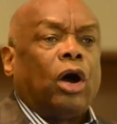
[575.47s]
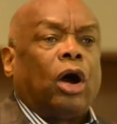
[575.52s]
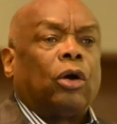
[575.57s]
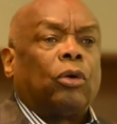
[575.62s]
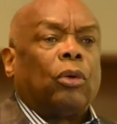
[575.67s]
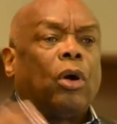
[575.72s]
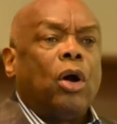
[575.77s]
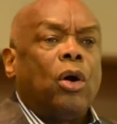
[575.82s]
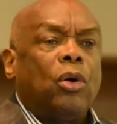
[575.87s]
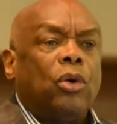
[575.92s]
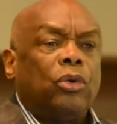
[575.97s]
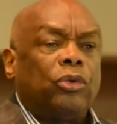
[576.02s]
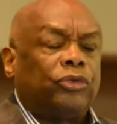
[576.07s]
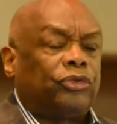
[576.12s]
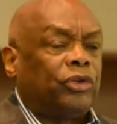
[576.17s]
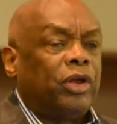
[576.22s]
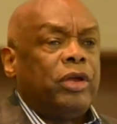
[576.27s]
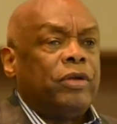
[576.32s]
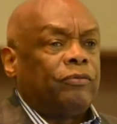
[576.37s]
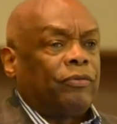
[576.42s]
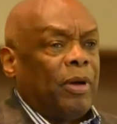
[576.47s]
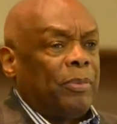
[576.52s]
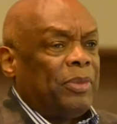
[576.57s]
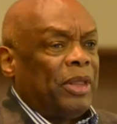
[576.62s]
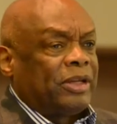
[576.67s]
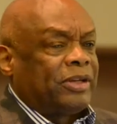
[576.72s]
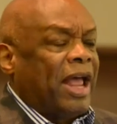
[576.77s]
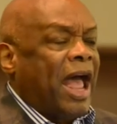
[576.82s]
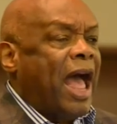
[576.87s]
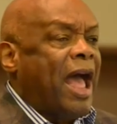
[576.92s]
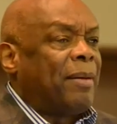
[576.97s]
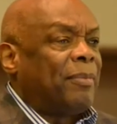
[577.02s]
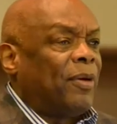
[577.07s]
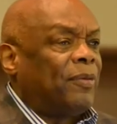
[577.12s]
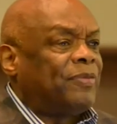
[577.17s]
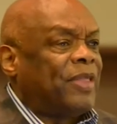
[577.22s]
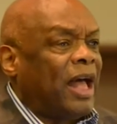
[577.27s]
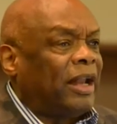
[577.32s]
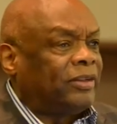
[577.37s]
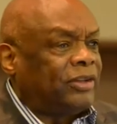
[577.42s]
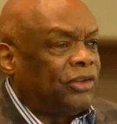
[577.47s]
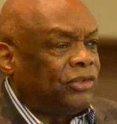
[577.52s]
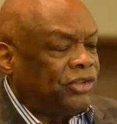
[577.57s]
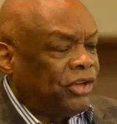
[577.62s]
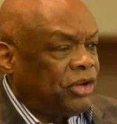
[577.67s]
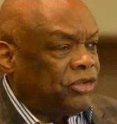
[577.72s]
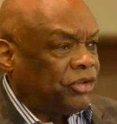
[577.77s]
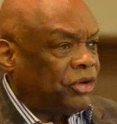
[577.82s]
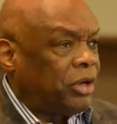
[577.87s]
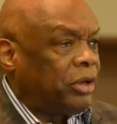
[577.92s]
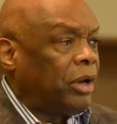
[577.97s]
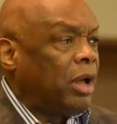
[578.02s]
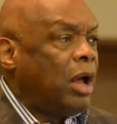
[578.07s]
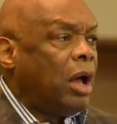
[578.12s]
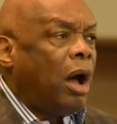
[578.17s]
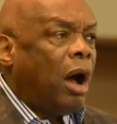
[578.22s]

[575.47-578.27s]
arose from the time of that decision,